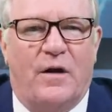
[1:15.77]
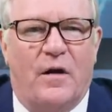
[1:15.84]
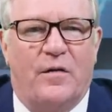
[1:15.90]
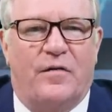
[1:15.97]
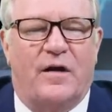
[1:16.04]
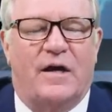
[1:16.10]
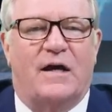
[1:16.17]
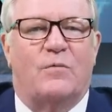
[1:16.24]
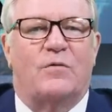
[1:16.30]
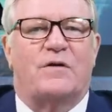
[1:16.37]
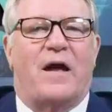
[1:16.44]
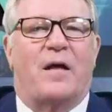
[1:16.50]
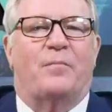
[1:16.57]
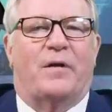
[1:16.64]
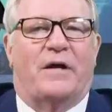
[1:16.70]
I don't think he
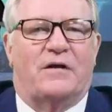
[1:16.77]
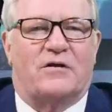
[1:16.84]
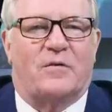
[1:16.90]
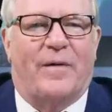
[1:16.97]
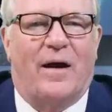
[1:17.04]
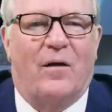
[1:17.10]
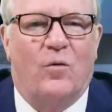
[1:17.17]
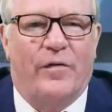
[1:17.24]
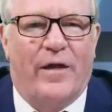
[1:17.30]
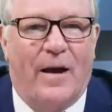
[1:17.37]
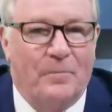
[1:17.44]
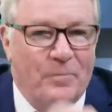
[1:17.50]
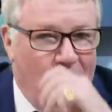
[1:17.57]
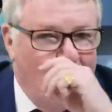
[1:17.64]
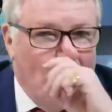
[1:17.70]
was that pleased about all
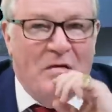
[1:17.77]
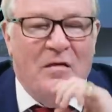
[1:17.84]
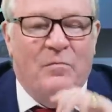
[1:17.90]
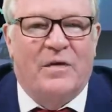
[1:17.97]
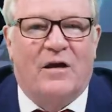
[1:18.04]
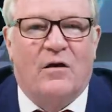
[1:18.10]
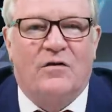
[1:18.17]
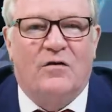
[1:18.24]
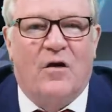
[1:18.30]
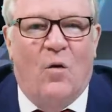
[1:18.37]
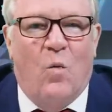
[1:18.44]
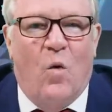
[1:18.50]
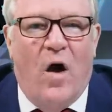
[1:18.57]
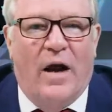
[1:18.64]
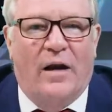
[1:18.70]
that because
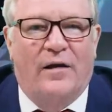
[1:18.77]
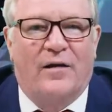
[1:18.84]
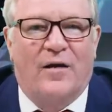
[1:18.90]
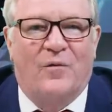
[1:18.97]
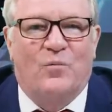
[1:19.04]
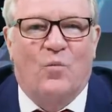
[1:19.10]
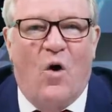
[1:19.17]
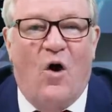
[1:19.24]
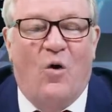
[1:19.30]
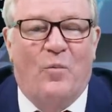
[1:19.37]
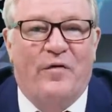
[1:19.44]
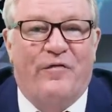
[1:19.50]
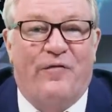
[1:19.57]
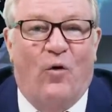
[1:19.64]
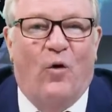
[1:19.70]
a while ago, while
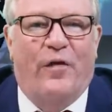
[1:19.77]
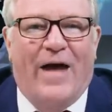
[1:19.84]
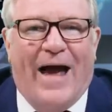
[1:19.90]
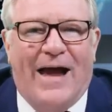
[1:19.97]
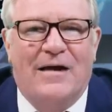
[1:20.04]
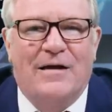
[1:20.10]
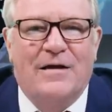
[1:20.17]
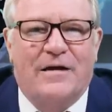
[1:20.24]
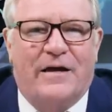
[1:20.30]
before that,